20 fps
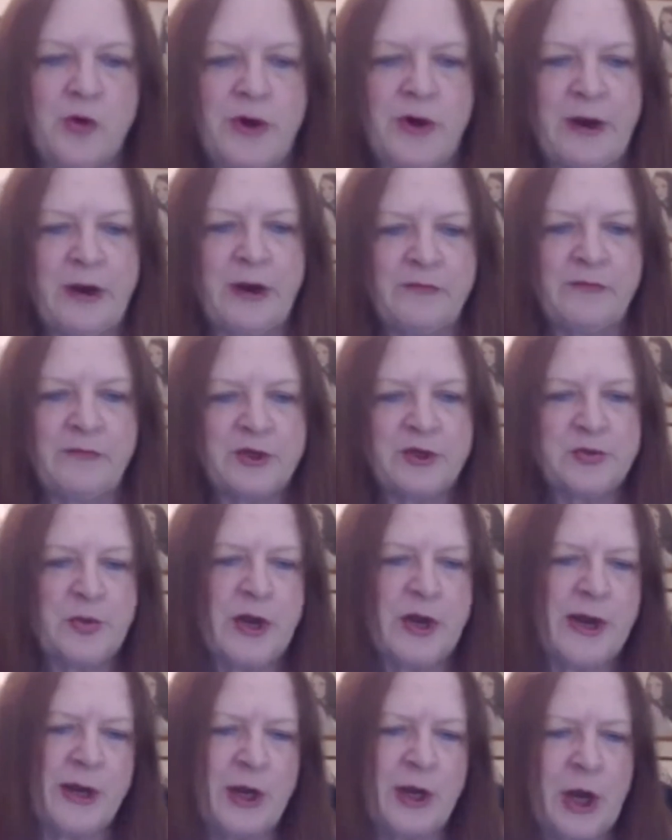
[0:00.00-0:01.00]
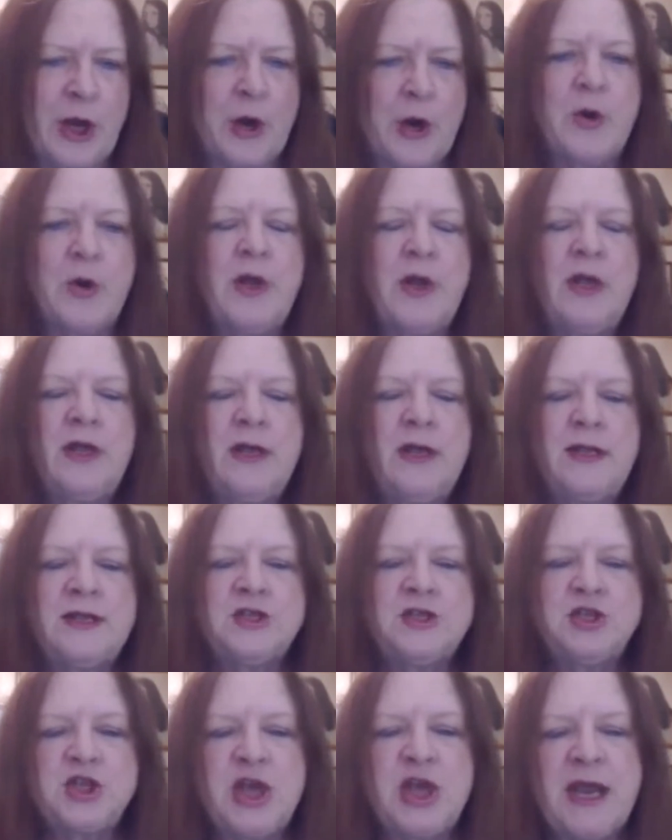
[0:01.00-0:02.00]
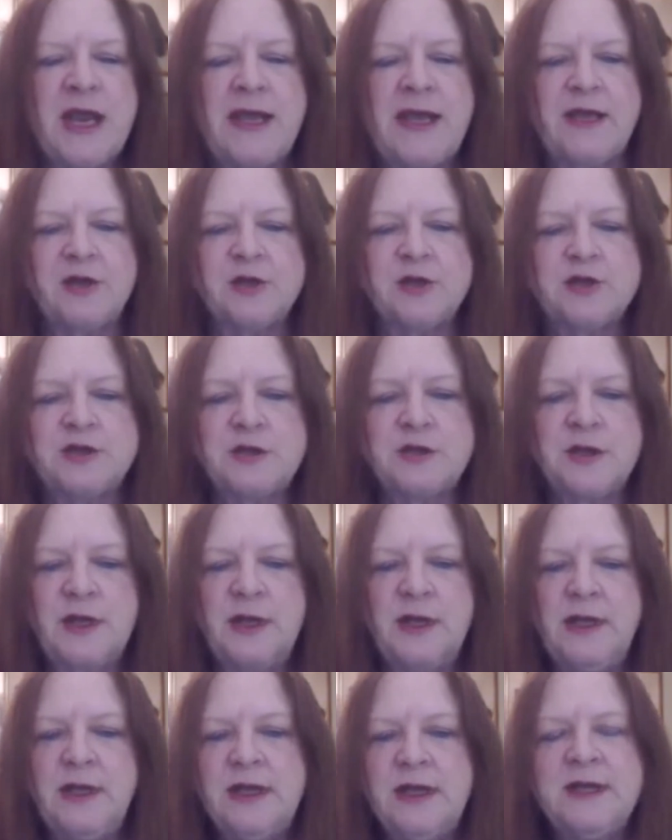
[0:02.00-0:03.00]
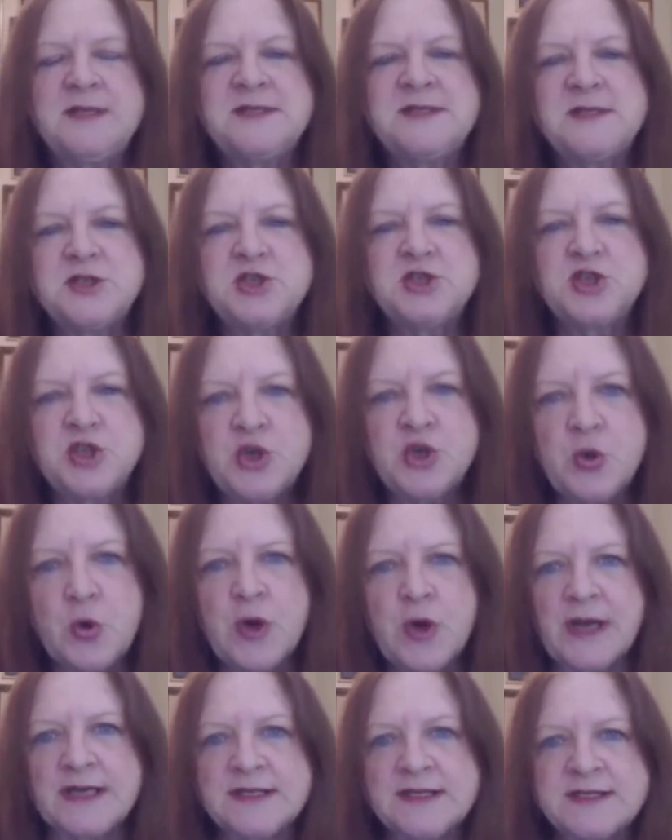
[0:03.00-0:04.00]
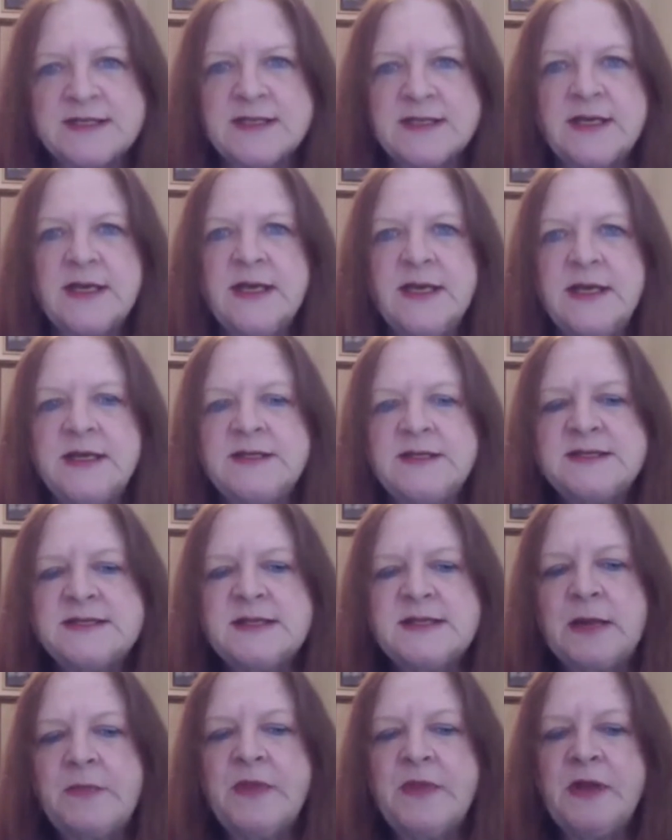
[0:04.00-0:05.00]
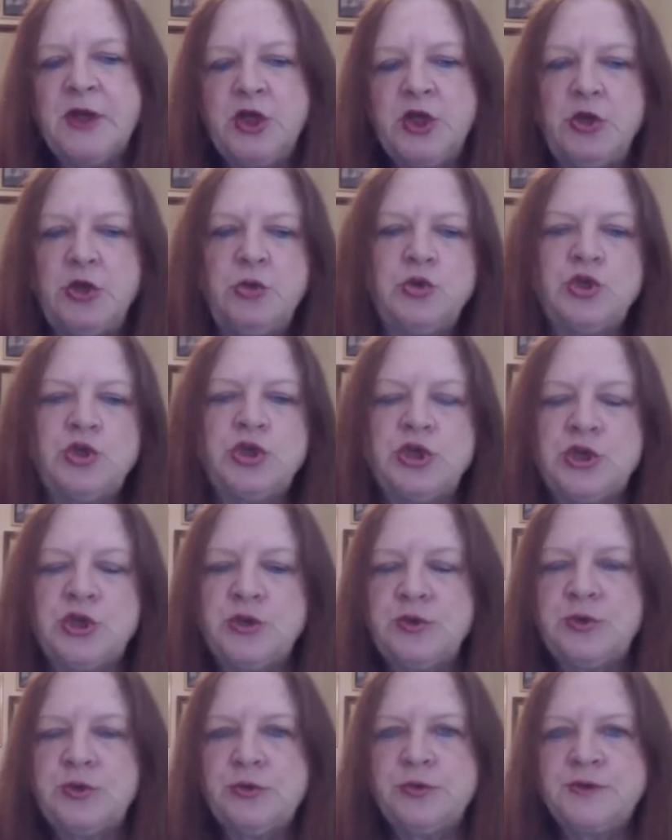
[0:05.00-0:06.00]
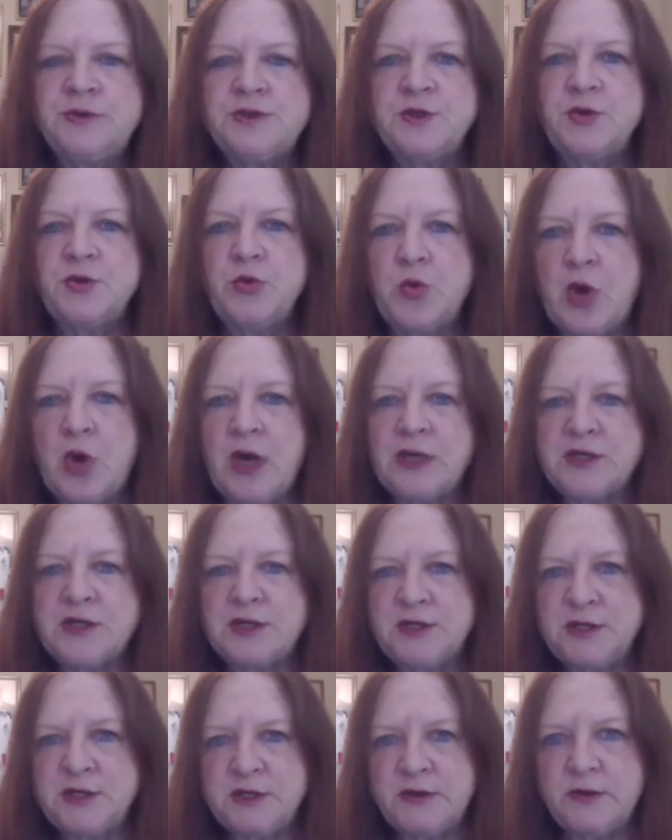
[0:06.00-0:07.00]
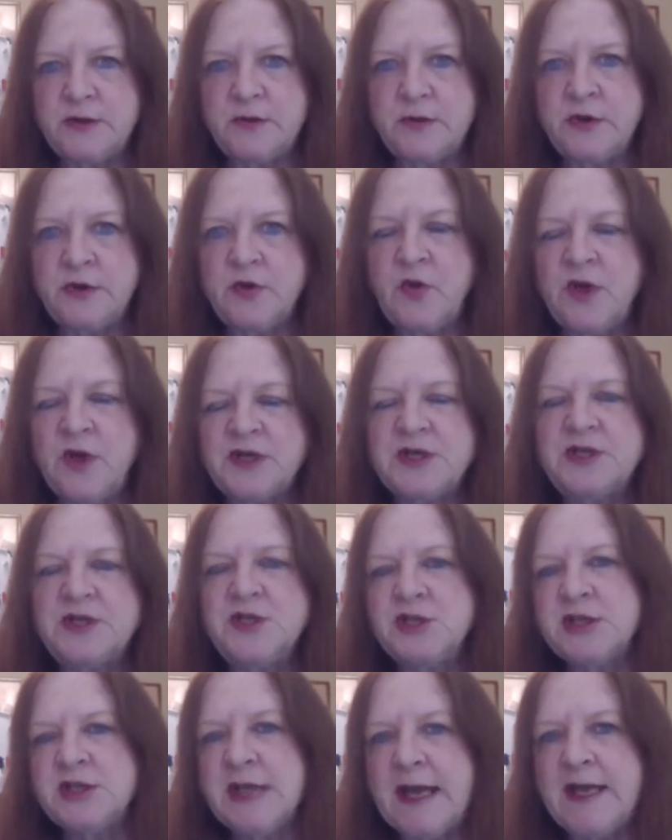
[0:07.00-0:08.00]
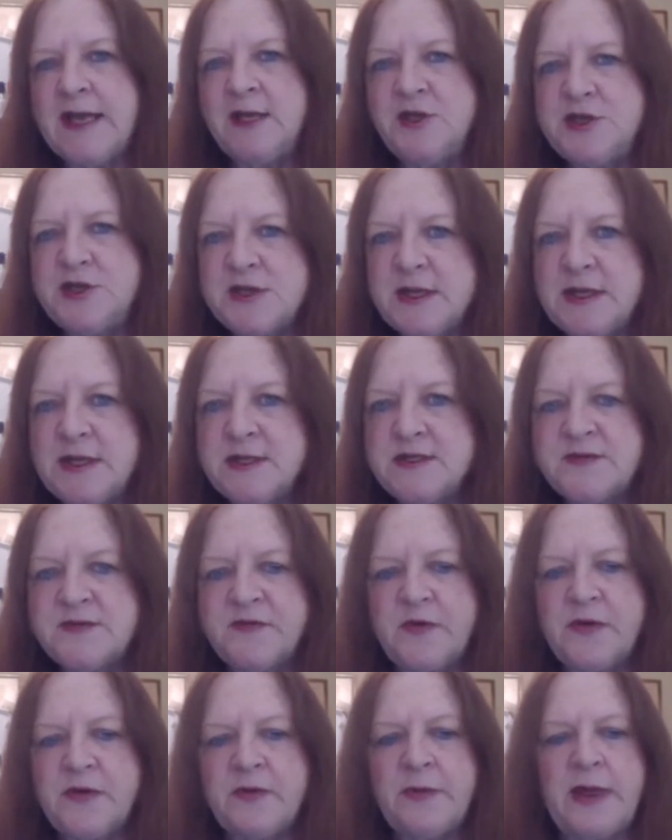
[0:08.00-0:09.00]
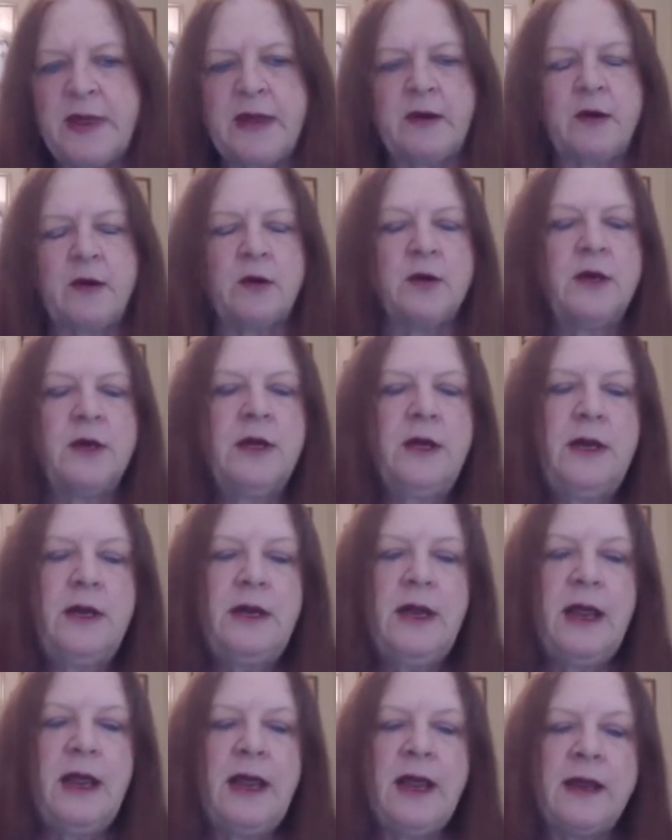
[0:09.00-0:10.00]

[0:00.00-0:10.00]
whiteboard, however which way I go. It change. It's a choice. It's something you choose you want to do. You want to change things for the better.